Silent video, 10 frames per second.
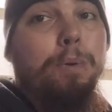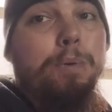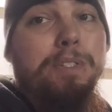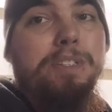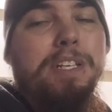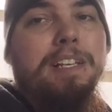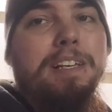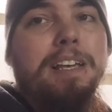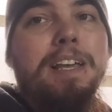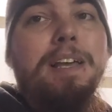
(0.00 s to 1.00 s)
towards the
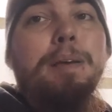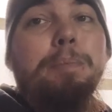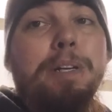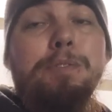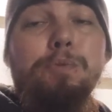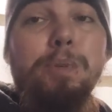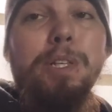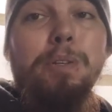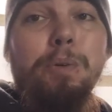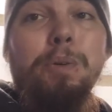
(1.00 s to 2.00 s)
ceiling. But it was
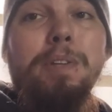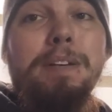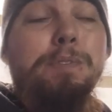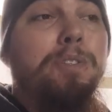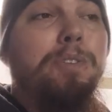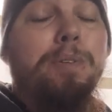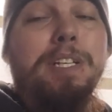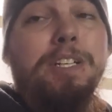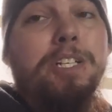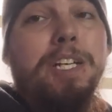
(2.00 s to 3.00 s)
really cool. That was a new
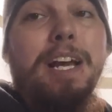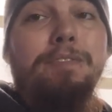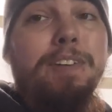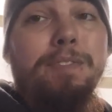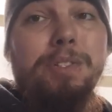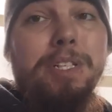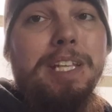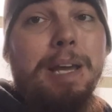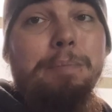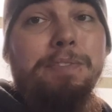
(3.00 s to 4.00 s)
addition. I've never seen
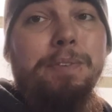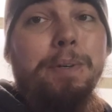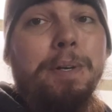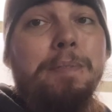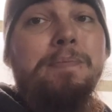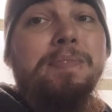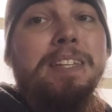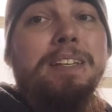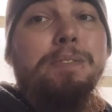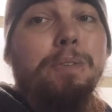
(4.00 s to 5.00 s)
that before.
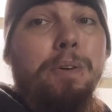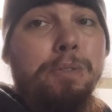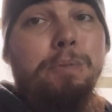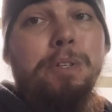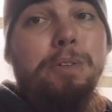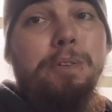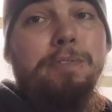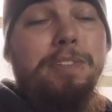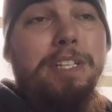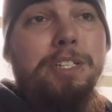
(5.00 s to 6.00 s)
So those were new
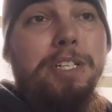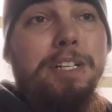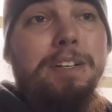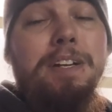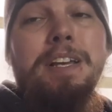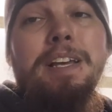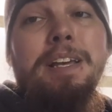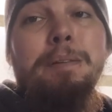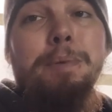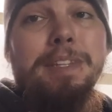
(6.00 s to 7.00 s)
for this year.
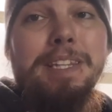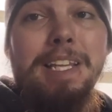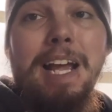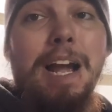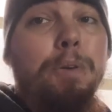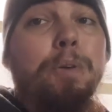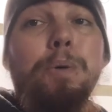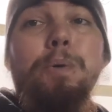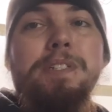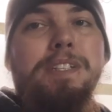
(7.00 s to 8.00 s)
But how
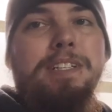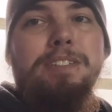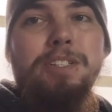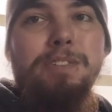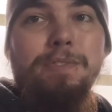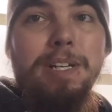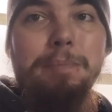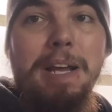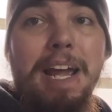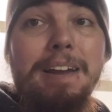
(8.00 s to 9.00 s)
cool is it just for
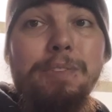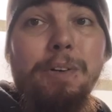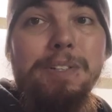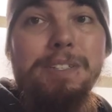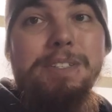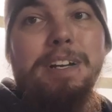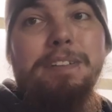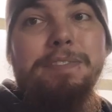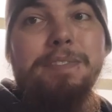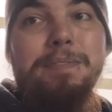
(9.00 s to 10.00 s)
him to have all this
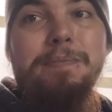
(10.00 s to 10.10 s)
stuff?